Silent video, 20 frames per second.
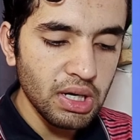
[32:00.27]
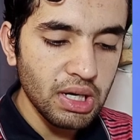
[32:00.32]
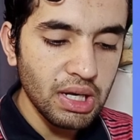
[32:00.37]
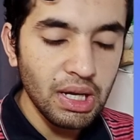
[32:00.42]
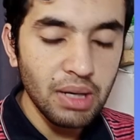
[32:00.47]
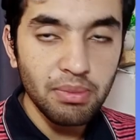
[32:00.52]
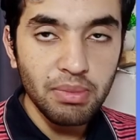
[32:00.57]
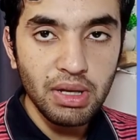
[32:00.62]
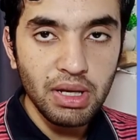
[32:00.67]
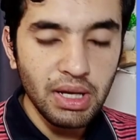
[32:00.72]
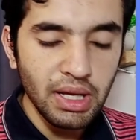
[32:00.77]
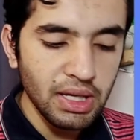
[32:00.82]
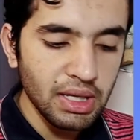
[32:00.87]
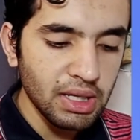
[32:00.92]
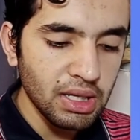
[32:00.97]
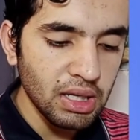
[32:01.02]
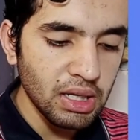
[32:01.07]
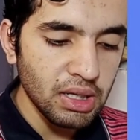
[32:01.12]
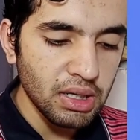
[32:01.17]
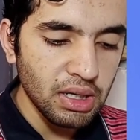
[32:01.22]
it can be
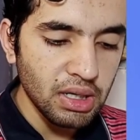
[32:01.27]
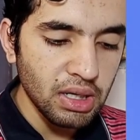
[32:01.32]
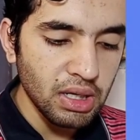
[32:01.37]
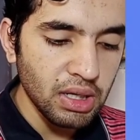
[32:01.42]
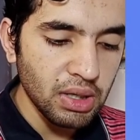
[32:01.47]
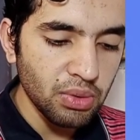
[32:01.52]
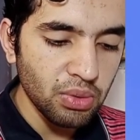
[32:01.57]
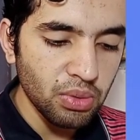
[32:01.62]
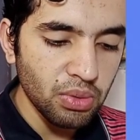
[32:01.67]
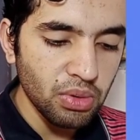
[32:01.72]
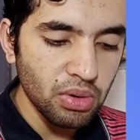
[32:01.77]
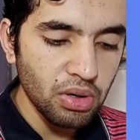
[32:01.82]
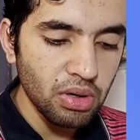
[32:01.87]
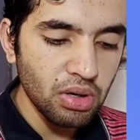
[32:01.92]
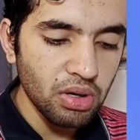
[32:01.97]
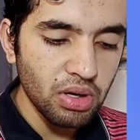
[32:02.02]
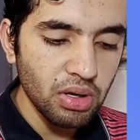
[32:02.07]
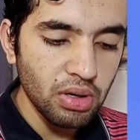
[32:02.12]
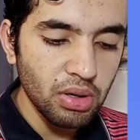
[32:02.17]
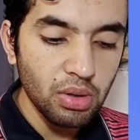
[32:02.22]
like clearly
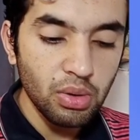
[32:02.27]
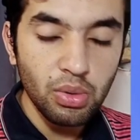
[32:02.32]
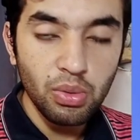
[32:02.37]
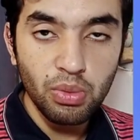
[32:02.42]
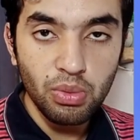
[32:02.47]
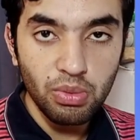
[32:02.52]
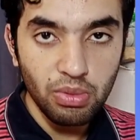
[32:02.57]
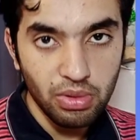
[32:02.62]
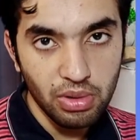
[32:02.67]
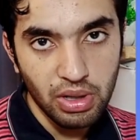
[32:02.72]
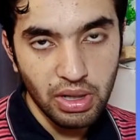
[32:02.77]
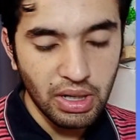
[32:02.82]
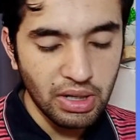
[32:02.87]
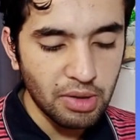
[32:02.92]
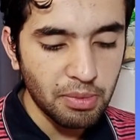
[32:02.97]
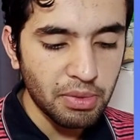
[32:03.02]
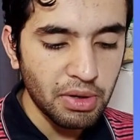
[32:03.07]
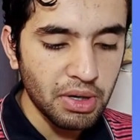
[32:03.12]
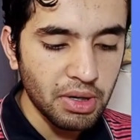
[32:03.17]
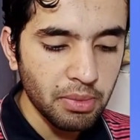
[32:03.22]

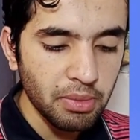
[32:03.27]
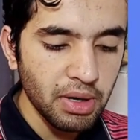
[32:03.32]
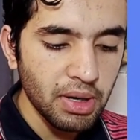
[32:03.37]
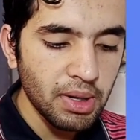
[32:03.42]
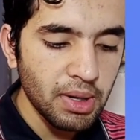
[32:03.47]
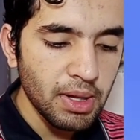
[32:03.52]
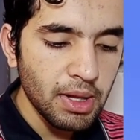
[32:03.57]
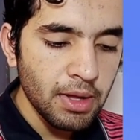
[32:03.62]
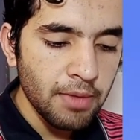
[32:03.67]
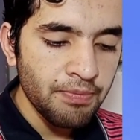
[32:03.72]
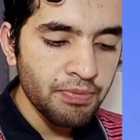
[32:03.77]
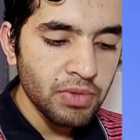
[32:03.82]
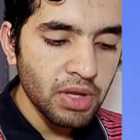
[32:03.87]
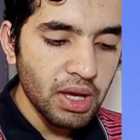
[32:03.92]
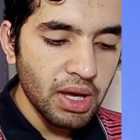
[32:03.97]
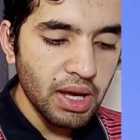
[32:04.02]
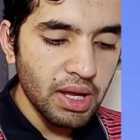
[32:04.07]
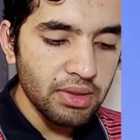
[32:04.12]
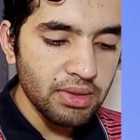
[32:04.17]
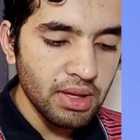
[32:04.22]
interpretable.
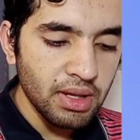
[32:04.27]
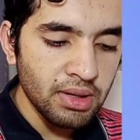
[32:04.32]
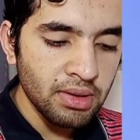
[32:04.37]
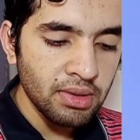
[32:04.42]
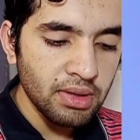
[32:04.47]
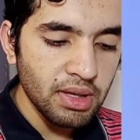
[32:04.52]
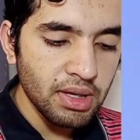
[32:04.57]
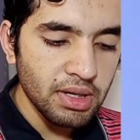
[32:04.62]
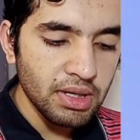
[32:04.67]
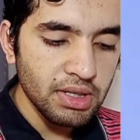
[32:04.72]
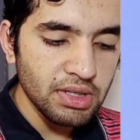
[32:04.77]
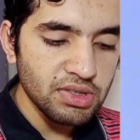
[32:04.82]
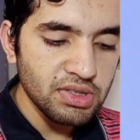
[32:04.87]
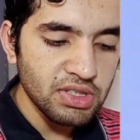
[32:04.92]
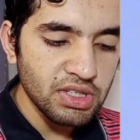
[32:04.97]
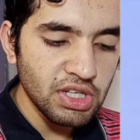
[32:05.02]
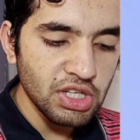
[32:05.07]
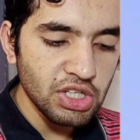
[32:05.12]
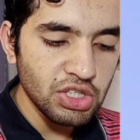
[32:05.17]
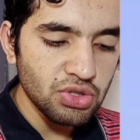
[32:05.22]
And then there
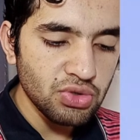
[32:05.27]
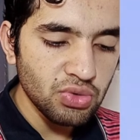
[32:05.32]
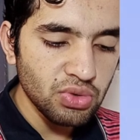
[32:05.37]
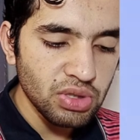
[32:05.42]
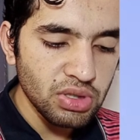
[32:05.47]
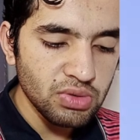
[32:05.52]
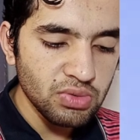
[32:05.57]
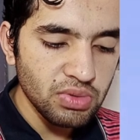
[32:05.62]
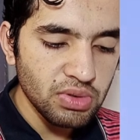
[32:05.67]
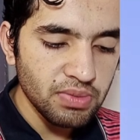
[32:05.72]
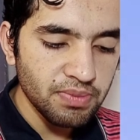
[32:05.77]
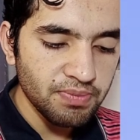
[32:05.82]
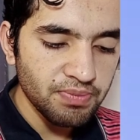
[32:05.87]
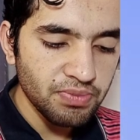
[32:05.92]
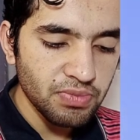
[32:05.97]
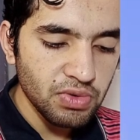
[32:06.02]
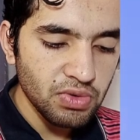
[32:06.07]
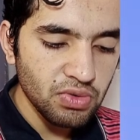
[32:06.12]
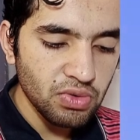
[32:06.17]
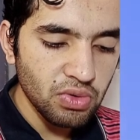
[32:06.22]
is CH2, this
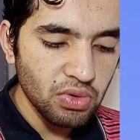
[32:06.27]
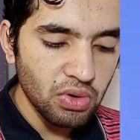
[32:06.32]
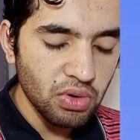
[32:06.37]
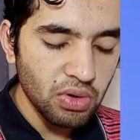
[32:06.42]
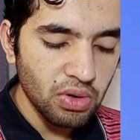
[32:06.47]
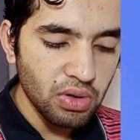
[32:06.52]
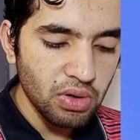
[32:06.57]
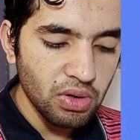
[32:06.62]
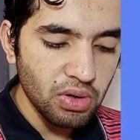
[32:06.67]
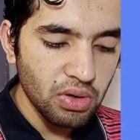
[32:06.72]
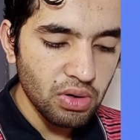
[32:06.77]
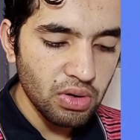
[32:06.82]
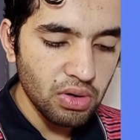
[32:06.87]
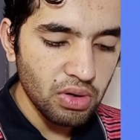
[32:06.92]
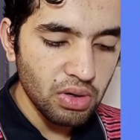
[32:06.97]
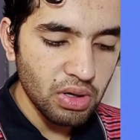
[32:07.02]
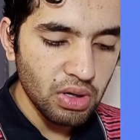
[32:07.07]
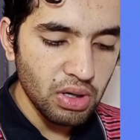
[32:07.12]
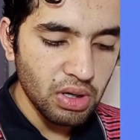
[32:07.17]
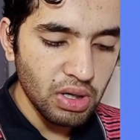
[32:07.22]
one. So
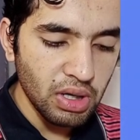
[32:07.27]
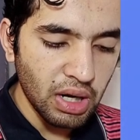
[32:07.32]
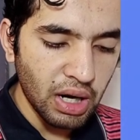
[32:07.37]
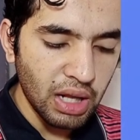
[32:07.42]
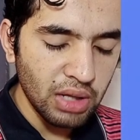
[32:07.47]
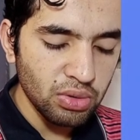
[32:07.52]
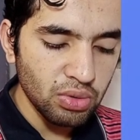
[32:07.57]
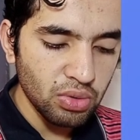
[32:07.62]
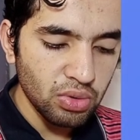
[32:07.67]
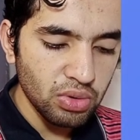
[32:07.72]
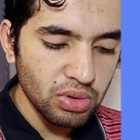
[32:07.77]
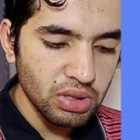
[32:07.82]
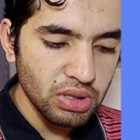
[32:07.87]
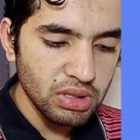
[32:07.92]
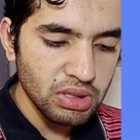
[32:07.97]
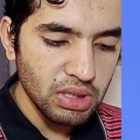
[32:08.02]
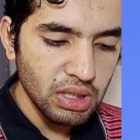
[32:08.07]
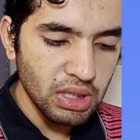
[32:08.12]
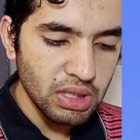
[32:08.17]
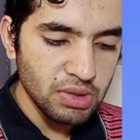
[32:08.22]
although
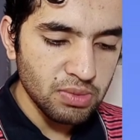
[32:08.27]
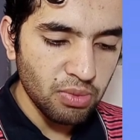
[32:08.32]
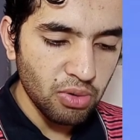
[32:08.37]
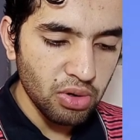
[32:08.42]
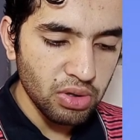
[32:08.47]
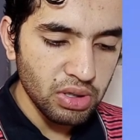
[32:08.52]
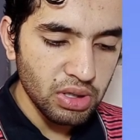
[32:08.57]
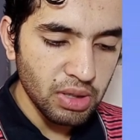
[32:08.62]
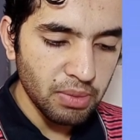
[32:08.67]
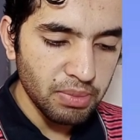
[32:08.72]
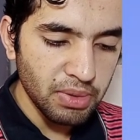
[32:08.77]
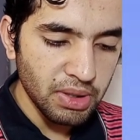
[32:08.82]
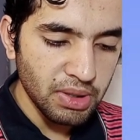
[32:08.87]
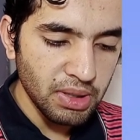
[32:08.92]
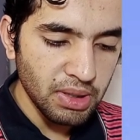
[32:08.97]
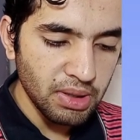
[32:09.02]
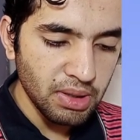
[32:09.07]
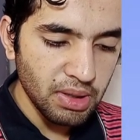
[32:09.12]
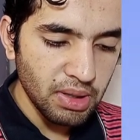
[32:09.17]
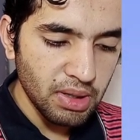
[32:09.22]
this its bond
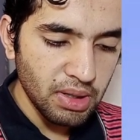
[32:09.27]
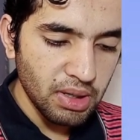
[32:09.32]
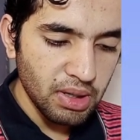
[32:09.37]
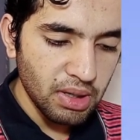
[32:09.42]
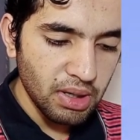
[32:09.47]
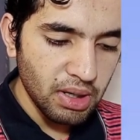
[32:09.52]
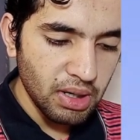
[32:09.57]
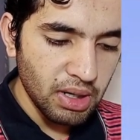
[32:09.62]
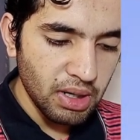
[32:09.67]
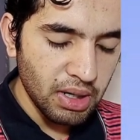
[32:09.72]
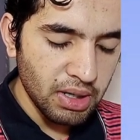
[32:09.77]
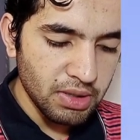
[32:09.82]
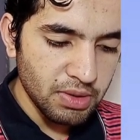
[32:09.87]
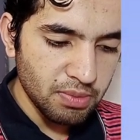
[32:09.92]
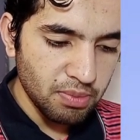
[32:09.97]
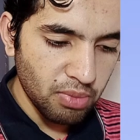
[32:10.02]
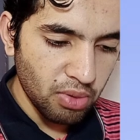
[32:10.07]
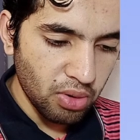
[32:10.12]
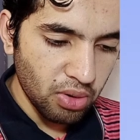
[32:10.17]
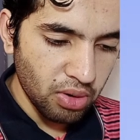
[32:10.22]
completed,
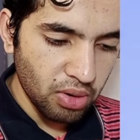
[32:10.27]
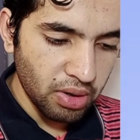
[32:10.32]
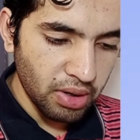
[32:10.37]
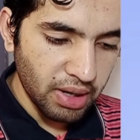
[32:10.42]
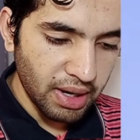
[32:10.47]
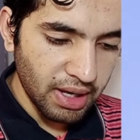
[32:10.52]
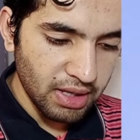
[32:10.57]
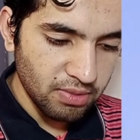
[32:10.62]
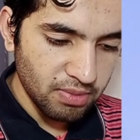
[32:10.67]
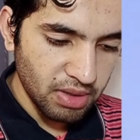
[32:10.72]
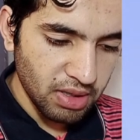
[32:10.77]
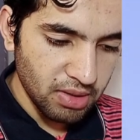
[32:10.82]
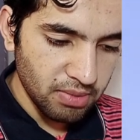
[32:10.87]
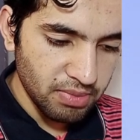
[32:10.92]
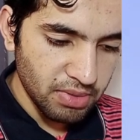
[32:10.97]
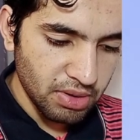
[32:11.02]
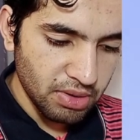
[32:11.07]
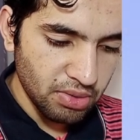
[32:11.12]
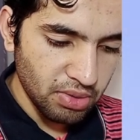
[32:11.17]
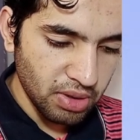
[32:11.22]
its bond has
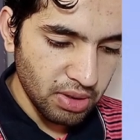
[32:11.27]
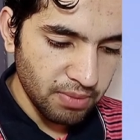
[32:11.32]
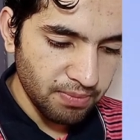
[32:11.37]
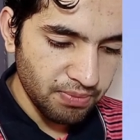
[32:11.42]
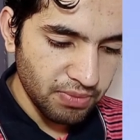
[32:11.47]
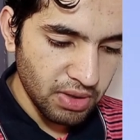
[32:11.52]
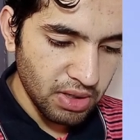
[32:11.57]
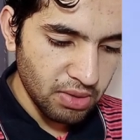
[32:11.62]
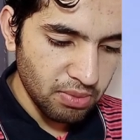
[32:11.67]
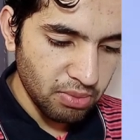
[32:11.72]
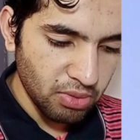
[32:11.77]
been completed. Okay,